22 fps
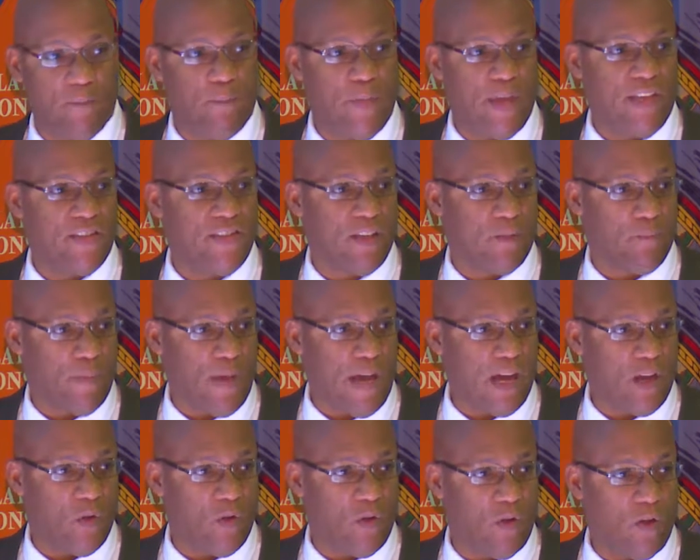basic
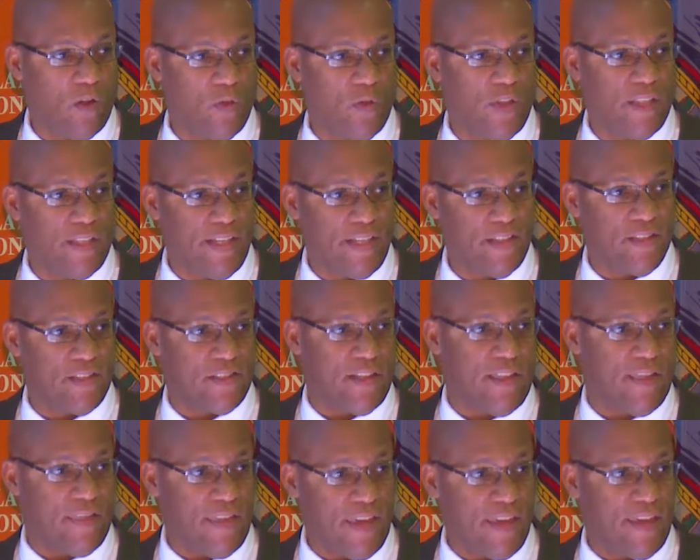model, although it leads us
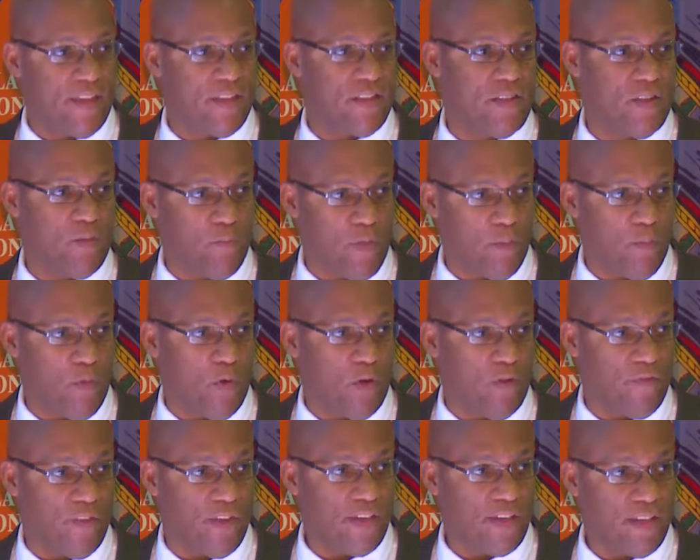to think it can be
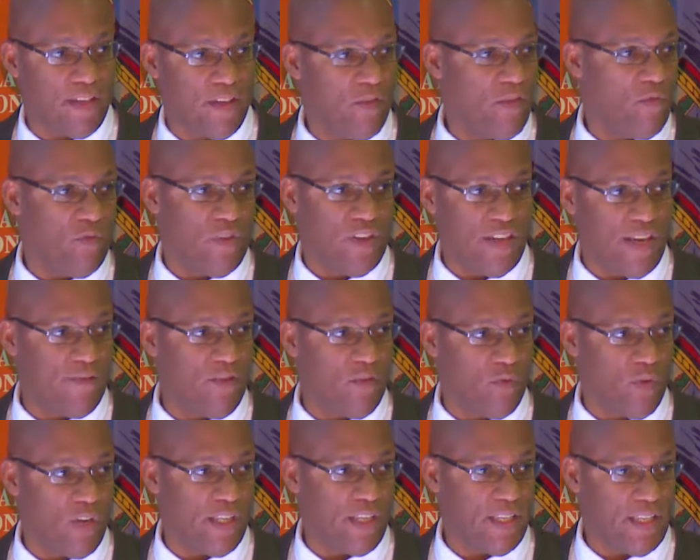perfect, never
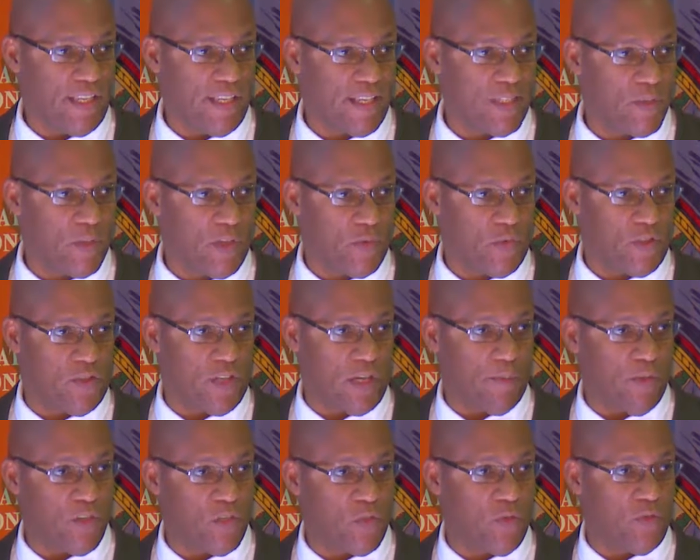really is, because we're
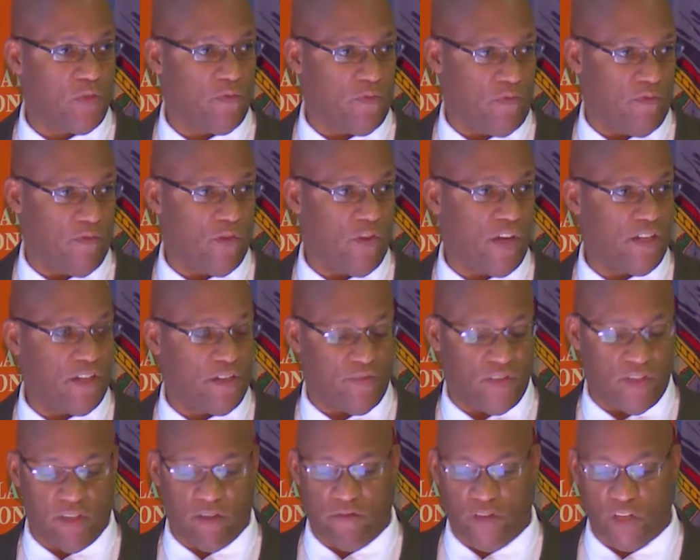talking about two very
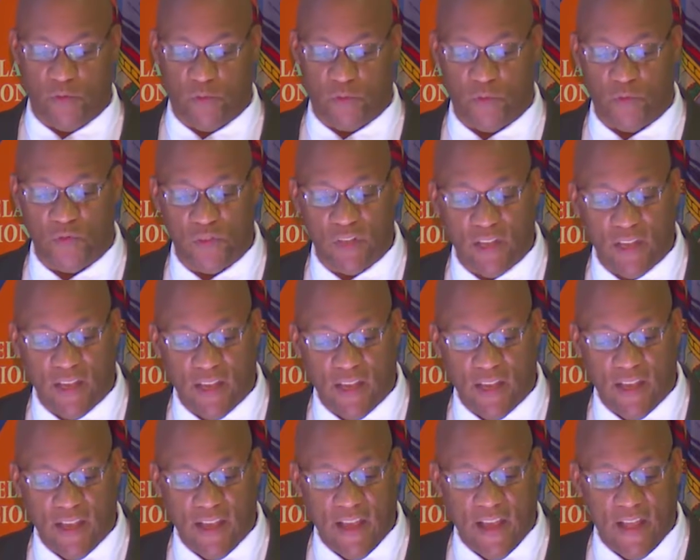different individuals.
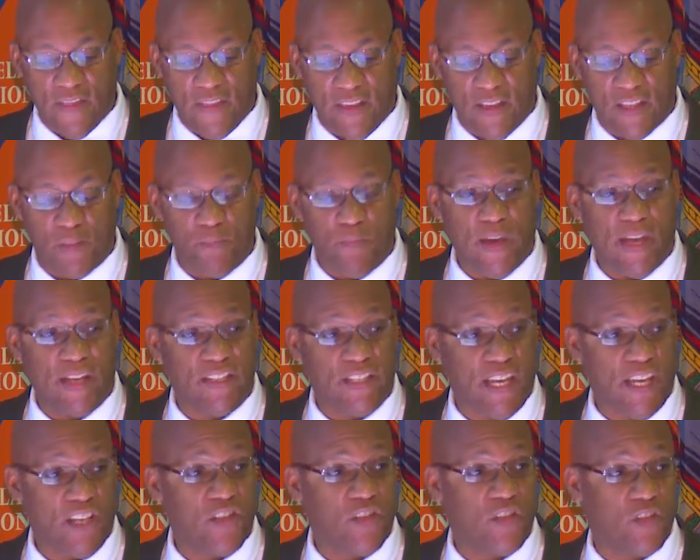The
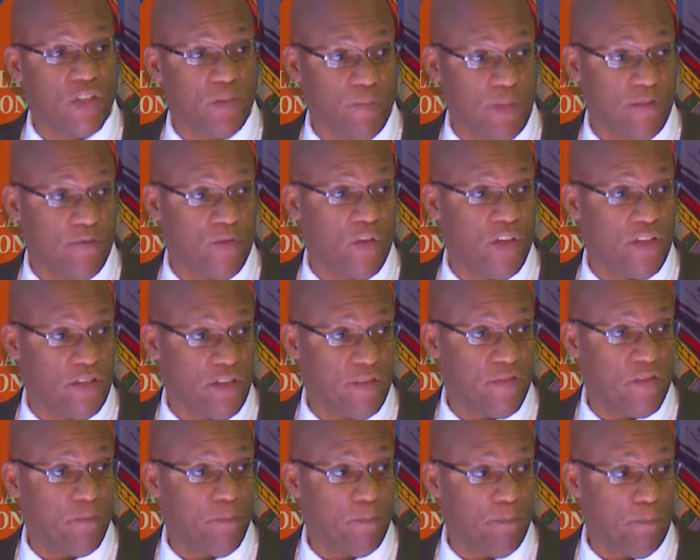expectations can be very
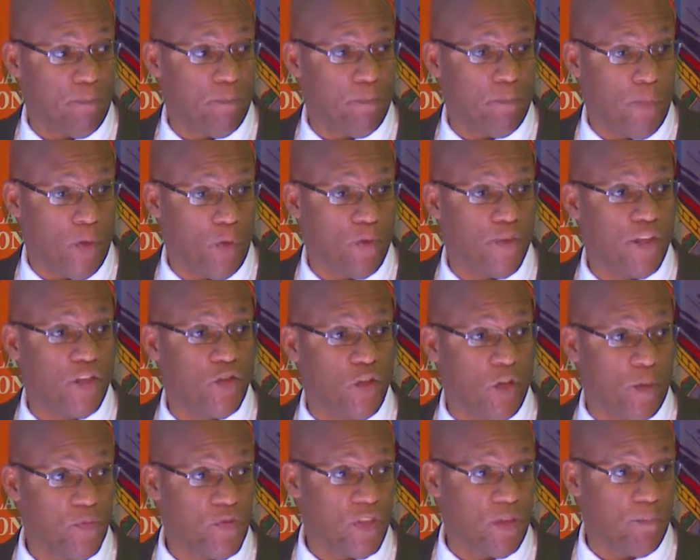different, both in
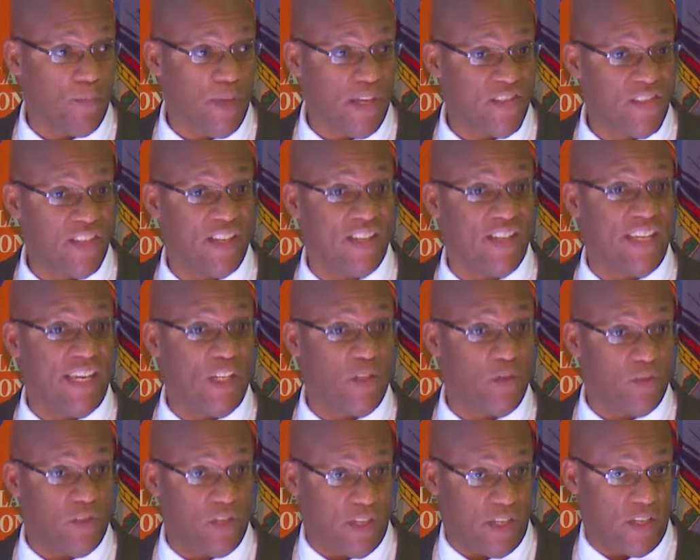terms of the basic
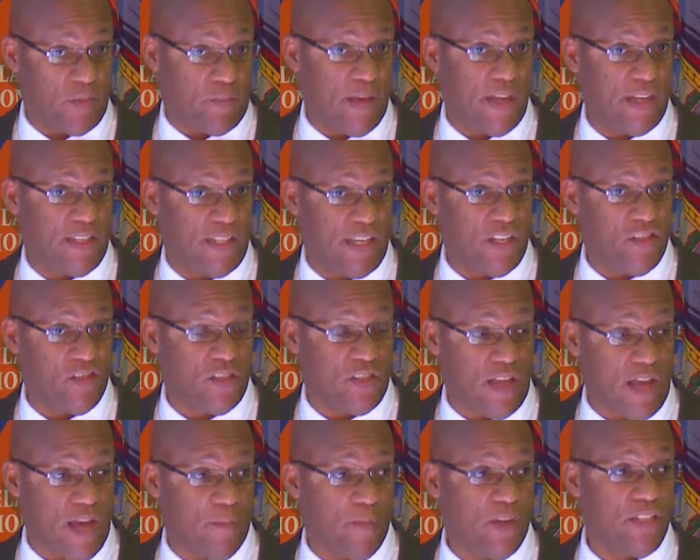nature of the expectation,
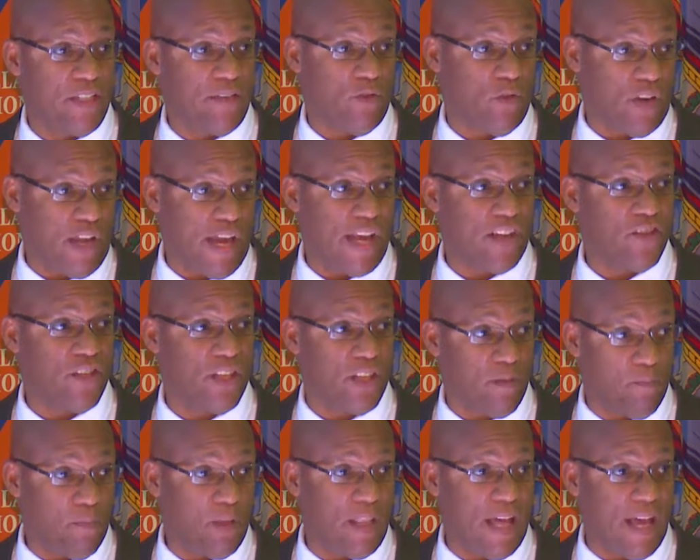how much I'm going to actually
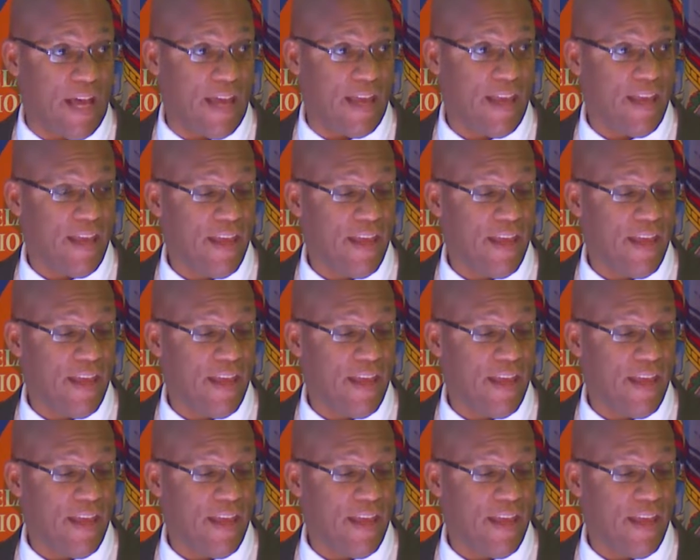comply,